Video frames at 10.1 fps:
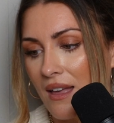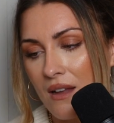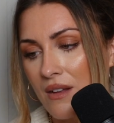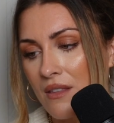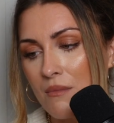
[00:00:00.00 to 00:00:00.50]

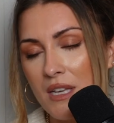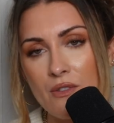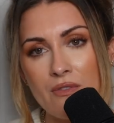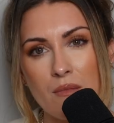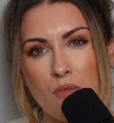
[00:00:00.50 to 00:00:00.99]
And nothing makes you
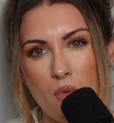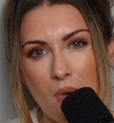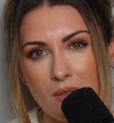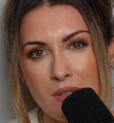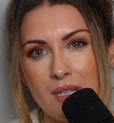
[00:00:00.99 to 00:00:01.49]
feel more
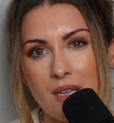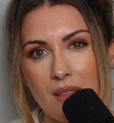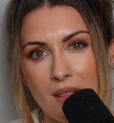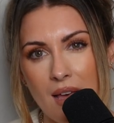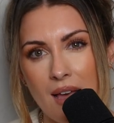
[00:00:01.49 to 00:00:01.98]
wanted
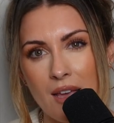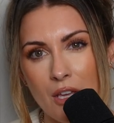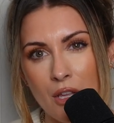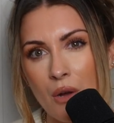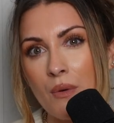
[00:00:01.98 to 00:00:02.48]
than that,
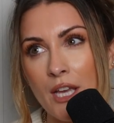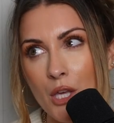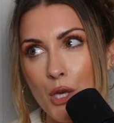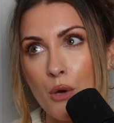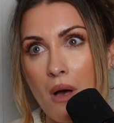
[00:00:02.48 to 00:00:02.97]
you know, like
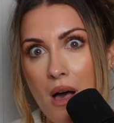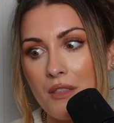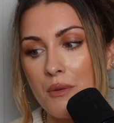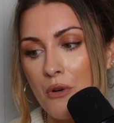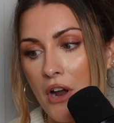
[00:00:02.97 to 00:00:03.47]
you are
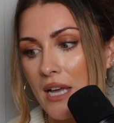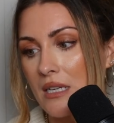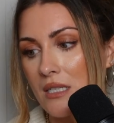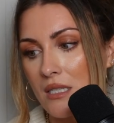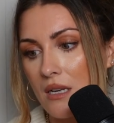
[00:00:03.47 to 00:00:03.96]
the
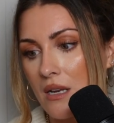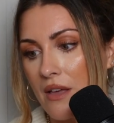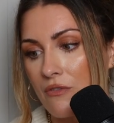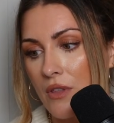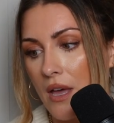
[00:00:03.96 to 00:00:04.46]
prize.
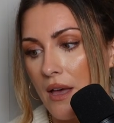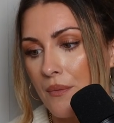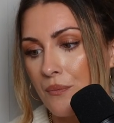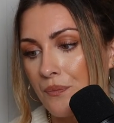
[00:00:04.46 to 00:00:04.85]
Love that.